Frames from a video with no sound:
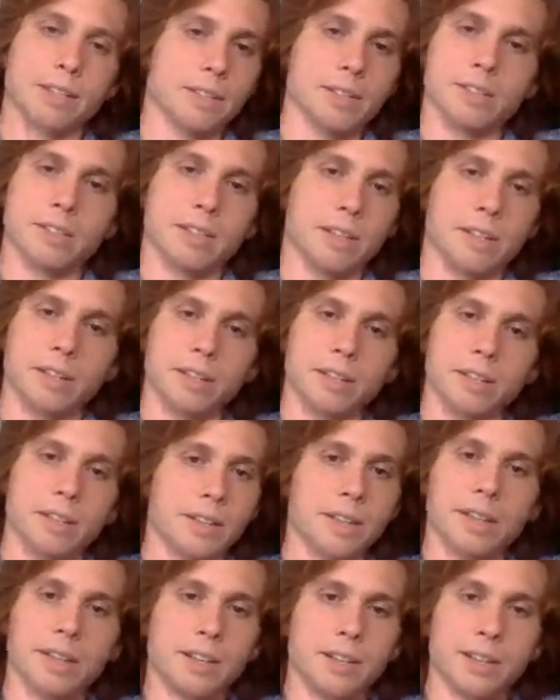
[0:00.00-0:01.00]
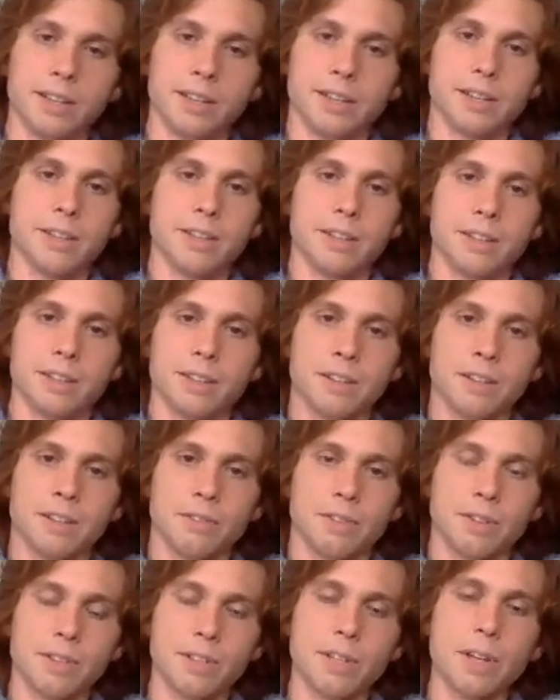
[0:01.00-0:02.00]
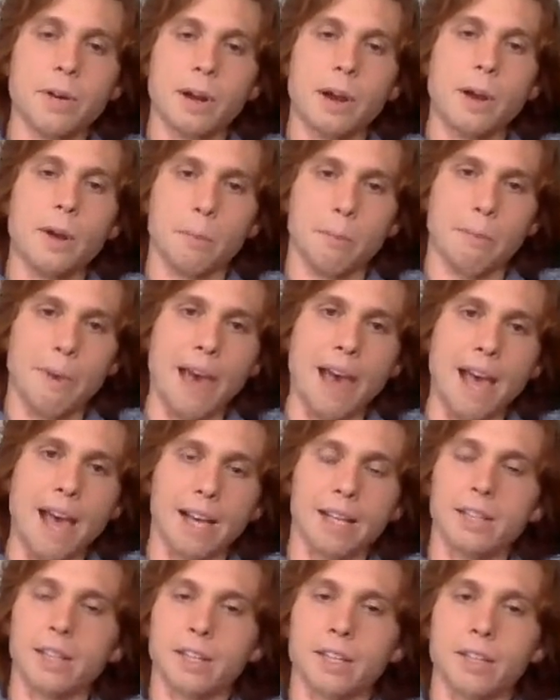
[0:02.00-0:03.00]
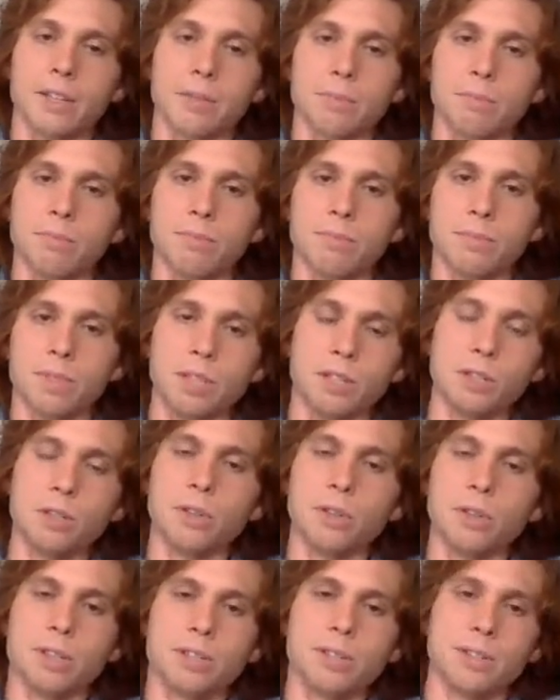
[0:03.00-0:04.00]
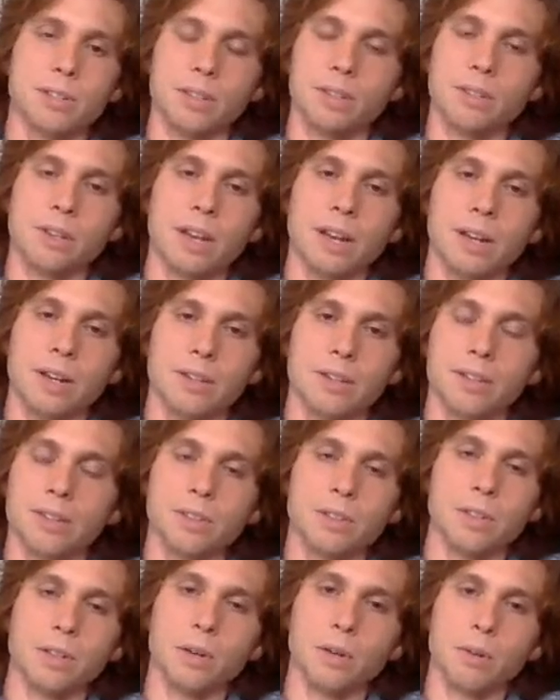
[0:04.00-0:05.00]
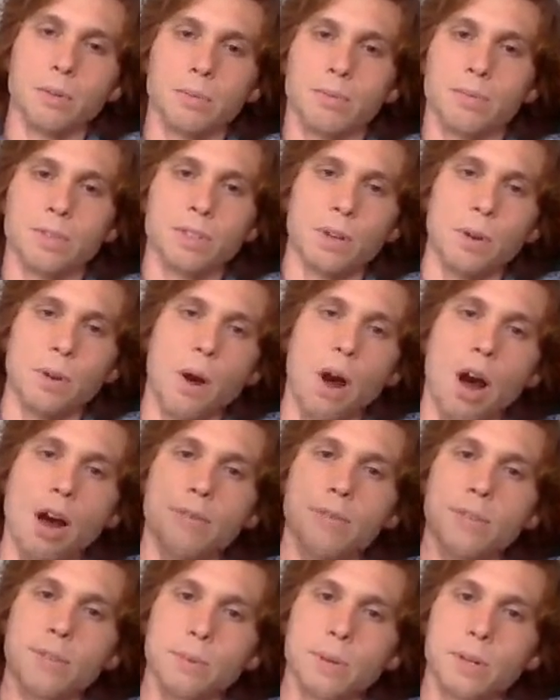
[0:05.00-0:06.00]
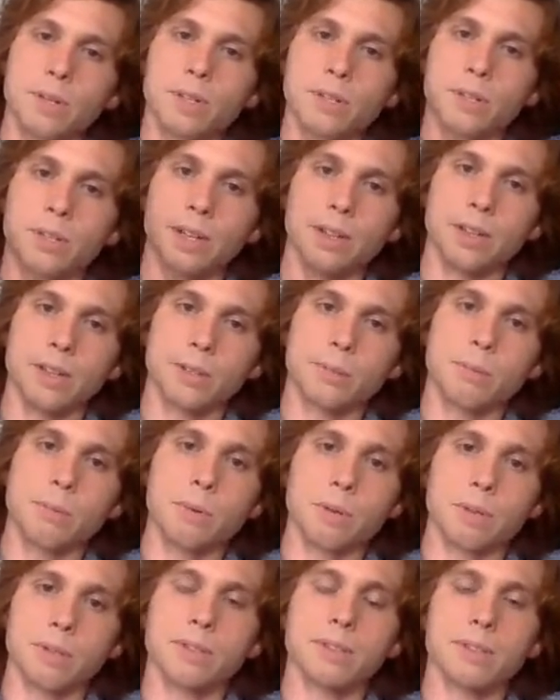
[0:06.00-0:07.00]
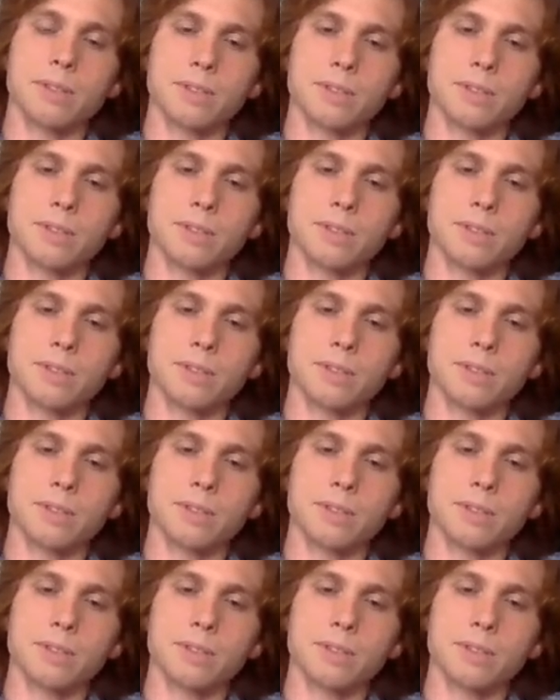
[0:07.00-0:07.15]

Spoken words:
And it's like, there's no going back. Like, you do this, there's no off switch at this point.